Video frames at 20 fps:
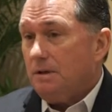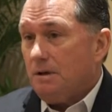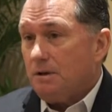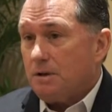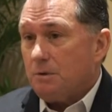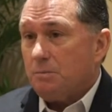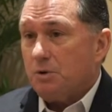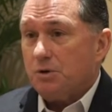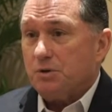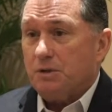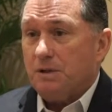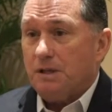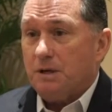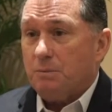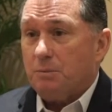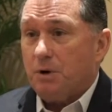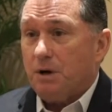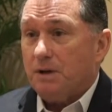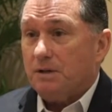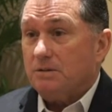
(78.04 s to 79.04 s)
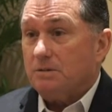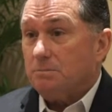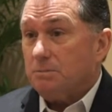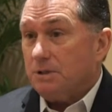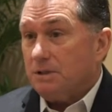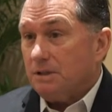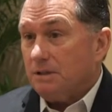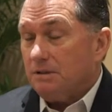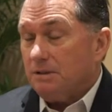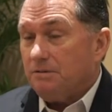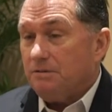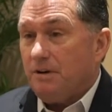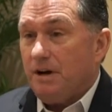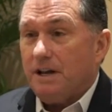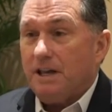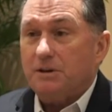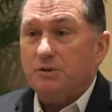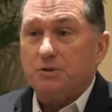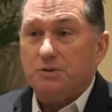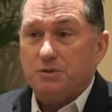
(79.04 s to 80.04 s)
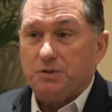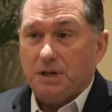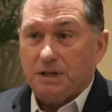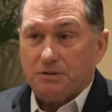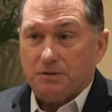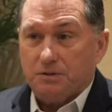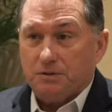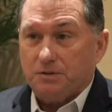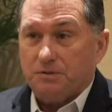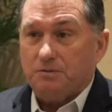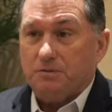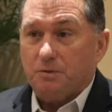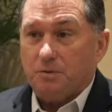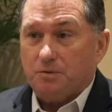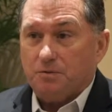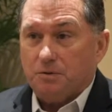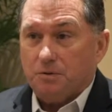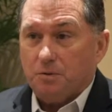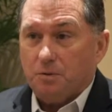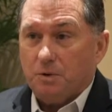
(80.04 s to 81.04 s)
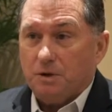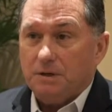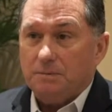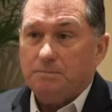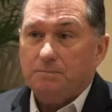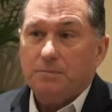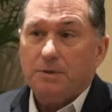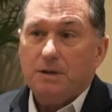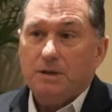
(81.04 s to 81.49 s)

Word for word: a commercial enterprise, and particularly financial sectors for, for one.